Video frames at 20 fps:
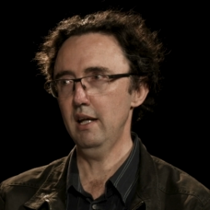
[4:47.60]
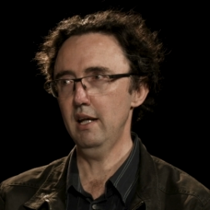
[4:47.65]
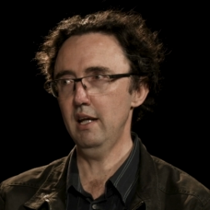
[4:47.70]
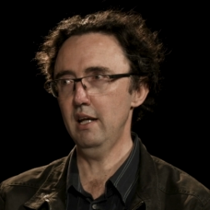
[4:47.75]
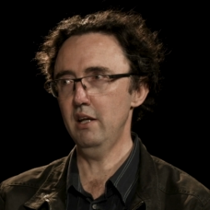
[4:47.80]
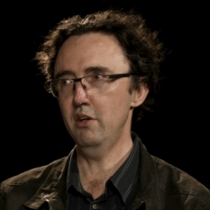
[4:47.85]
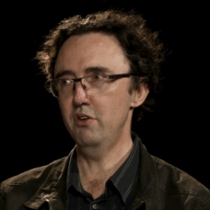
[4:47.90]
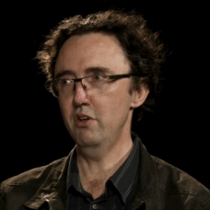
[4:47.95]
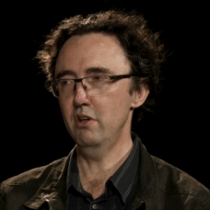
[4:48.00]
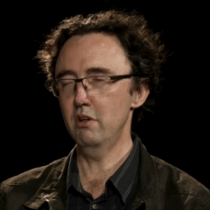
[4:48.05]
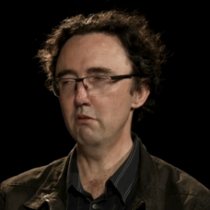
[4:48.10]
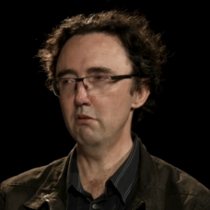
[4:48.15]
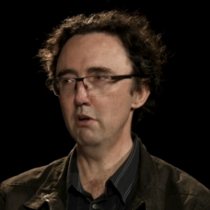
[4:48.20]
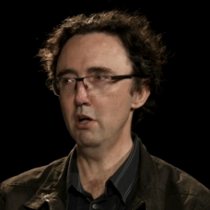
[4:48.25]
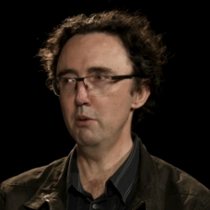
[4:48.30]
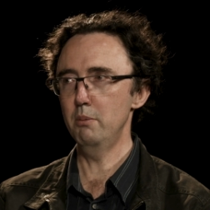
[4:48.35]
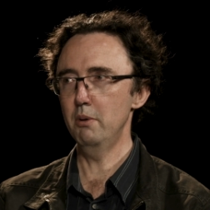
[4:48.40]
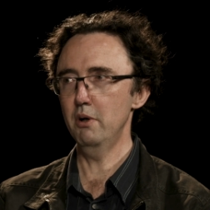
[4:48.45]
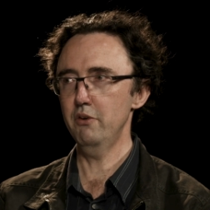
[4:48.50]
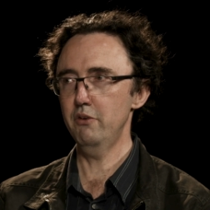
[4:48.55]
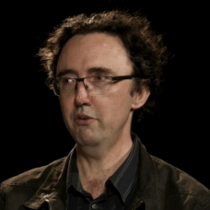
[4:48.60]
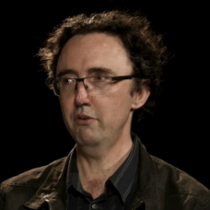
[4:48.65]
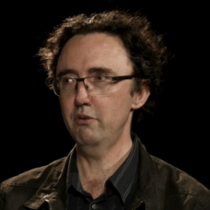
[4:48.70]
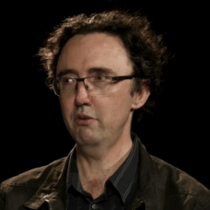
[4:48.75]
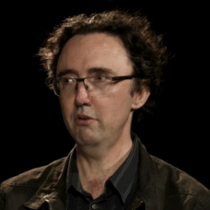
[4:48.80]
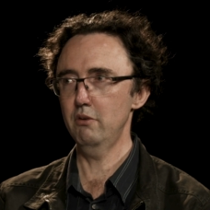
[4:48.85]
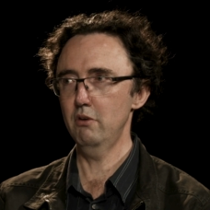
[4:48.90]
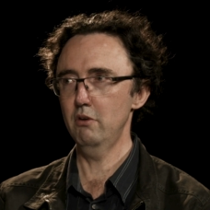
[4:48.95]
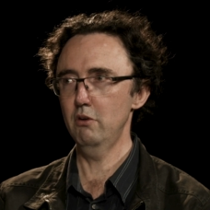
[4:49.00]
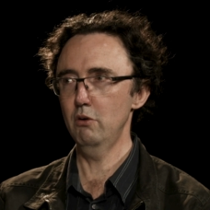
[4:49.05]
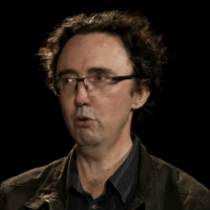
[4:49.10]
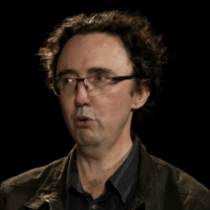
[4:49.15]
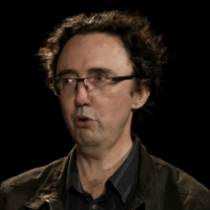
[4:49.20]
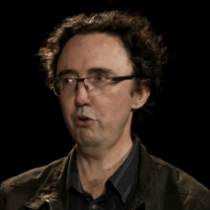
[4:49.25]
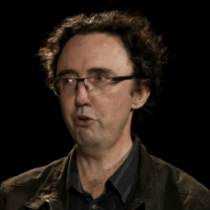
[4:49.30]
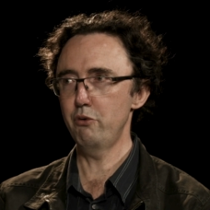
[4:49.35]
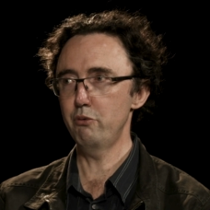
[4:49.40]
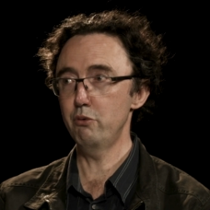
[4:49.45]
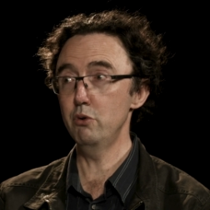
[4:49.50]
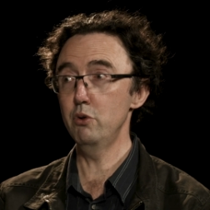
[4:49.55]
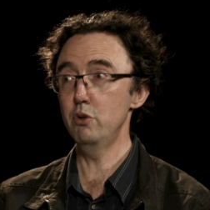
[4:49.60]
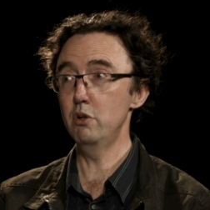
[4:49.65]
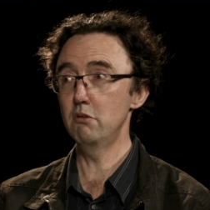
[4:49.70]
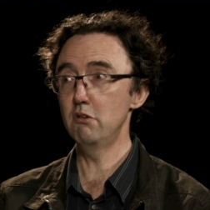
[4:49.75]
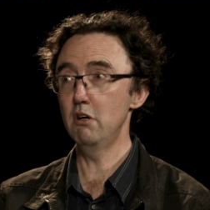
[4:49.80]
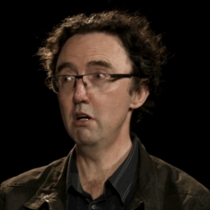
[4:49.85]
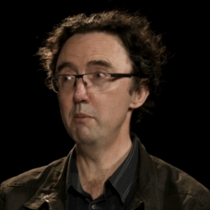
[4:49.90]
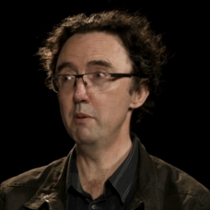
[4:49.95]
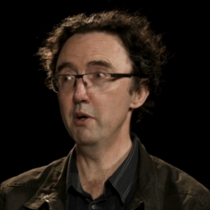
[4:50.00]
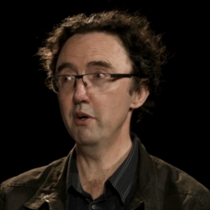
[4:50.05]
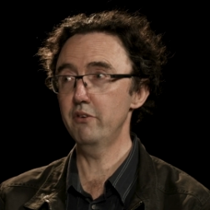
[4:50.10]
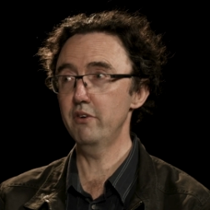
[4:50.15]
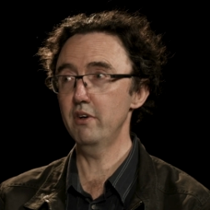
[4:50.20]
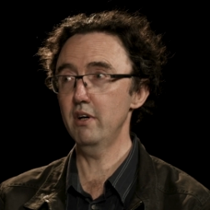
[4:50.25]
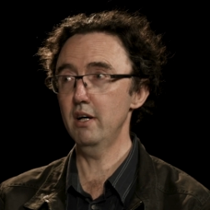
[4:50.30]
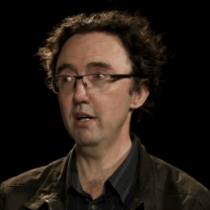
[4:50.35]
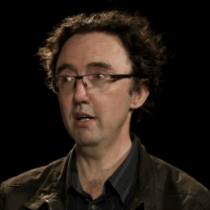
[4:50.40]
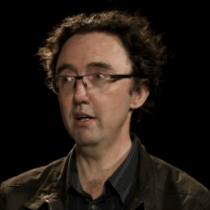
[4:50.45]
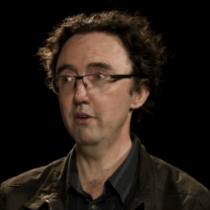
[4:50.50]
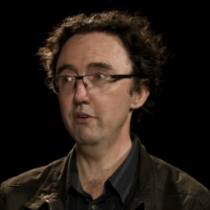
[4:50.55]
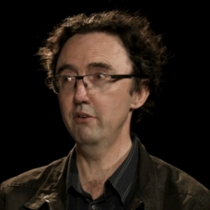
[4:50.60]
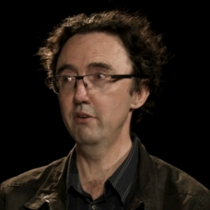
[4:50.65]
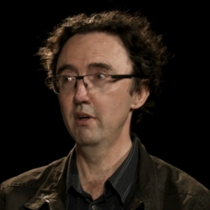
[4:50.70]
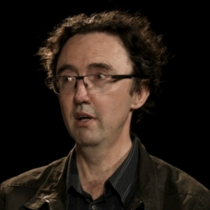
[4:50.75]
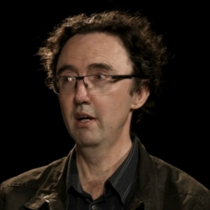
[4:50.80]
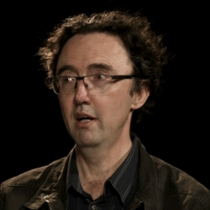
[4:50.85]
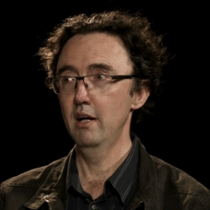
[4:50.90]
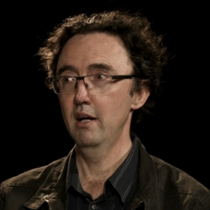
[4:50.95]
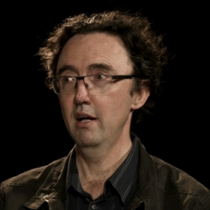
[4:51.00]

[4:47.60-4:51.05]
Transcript: into the robots, look through the robot's eyes.